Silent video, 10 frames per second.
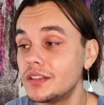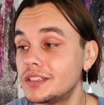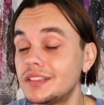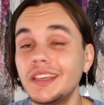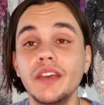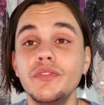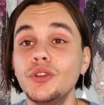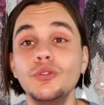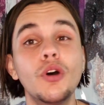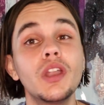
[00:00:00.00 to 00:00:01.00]
just
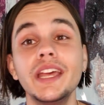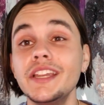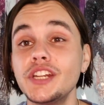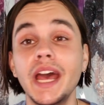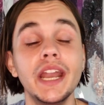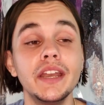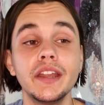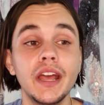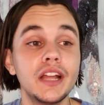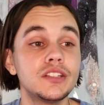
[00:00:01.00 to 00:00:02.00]
giving you knowledge
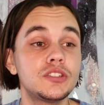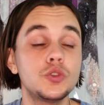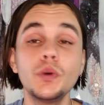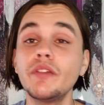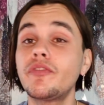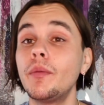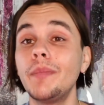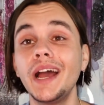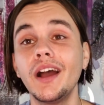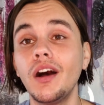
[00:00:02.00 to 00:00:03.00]
and just talking
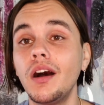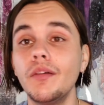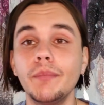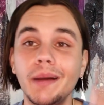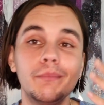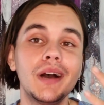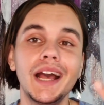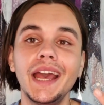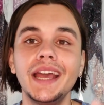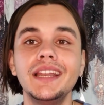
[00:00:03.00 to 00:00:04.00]
from my heart, my
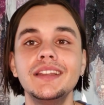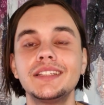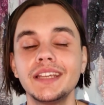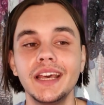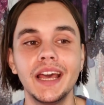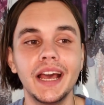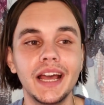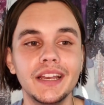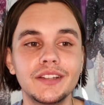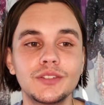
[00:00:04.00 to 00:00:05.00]
mind,
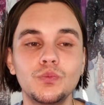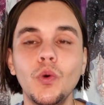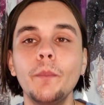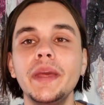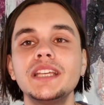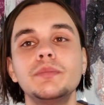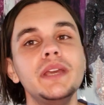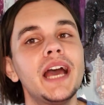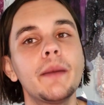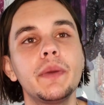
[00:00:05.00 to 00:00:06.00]
and just what makes
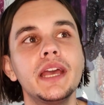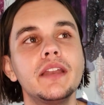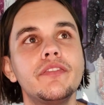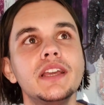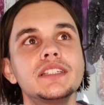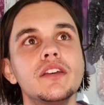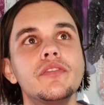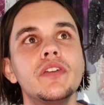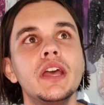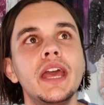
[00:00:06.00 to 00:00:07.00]
me happy and things that
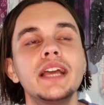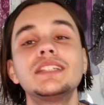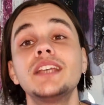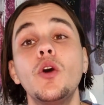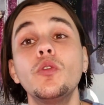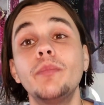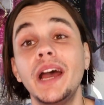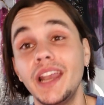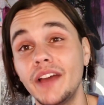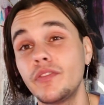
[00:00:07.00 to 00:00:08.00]
have excelled
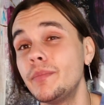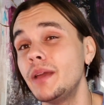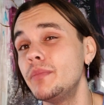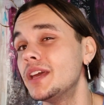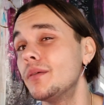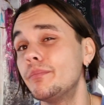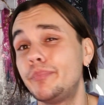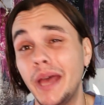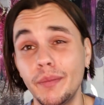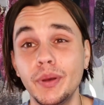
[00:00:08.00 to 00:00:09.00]
my life and made me a
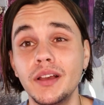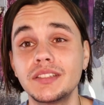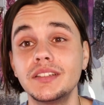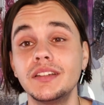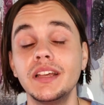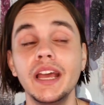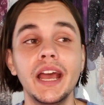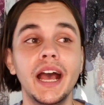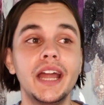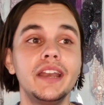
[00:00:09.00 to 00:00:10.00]
better person.
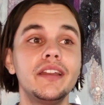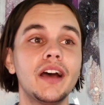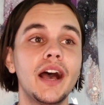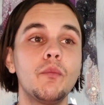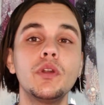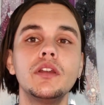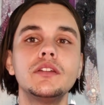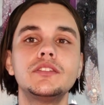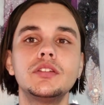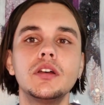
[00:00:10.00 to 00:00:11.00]
And I want
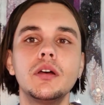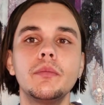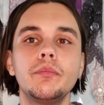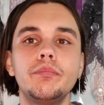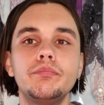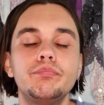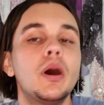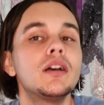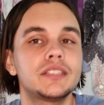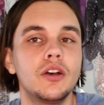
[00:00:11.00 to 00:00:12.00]
to
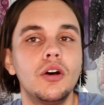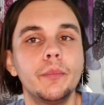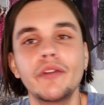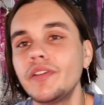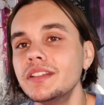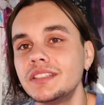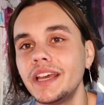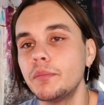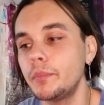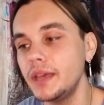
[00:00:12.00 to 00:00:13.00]
pass that on. My friends
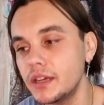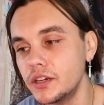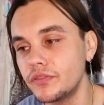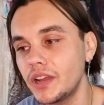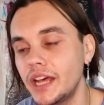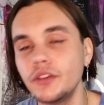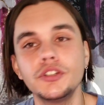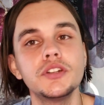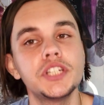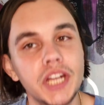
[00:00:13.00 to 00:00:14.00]
say I'm a beacon of light,
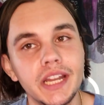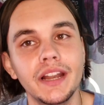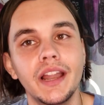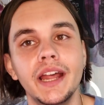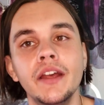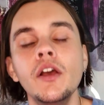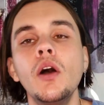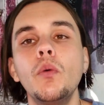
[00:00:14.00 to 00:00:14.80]
you should share that light.